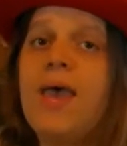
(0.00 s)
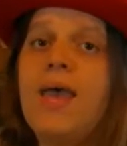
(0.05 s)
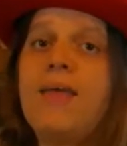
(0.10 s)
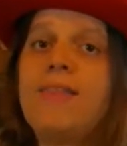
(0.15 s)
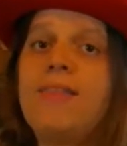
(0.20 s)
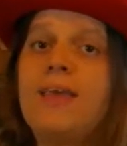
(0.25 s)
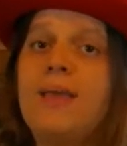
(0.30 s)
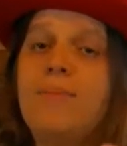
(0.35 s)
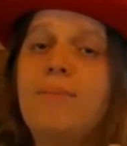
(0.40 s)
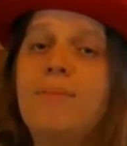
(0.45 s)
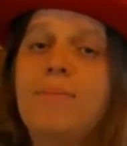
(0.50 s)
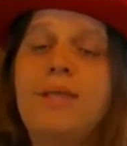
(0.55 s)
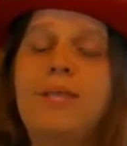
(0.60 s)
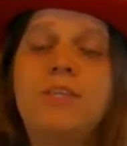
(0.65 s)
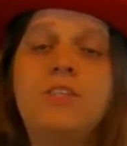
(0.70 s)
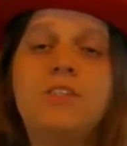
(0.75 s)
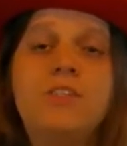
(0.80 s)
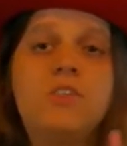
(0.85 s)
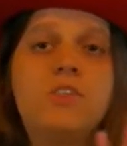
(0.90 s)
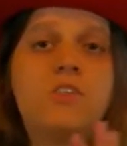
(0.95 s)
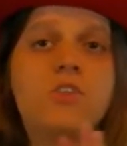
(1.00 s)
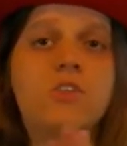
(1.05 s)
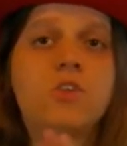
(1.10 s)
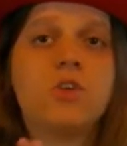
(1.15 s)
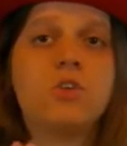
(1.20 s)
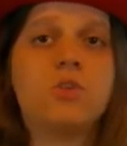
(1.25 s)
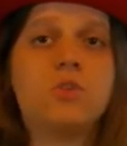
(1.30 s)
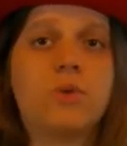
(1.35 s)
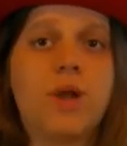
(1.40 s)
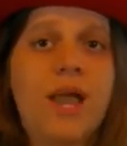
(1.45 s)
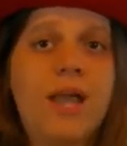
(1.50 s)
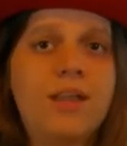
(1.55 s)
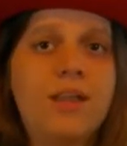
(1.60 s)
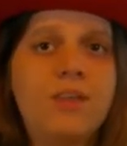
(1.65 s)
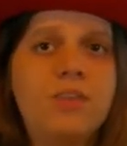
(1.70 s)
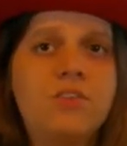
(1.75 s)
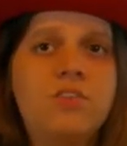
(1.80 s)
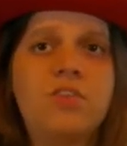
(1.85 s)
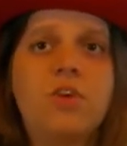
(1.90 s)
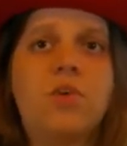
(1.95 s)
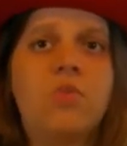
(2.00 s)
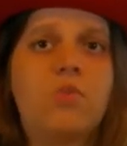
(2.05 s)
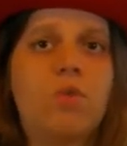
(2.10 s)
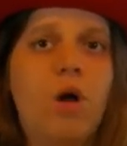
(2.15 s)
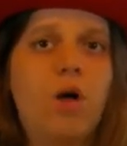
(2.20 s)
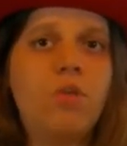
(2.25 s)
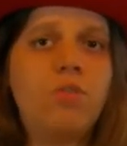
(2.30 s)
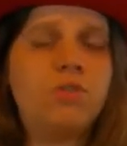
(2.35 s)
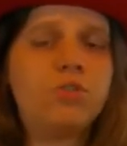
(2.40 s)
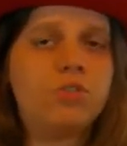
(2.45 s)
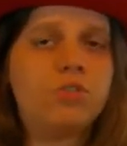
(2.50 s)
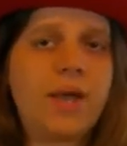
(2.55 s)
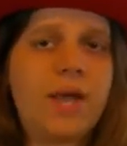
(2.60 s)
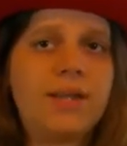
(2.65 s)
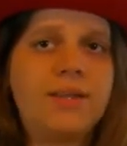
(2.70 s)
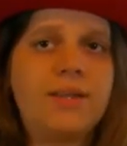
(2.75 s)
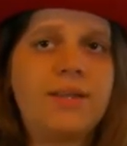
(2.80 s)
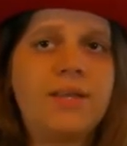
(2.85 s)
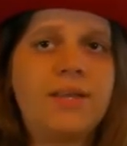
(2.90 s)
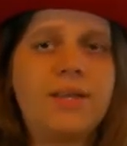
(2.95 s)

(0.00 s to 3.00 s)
They meet Sir Dryden, Sir Rolf Dryden.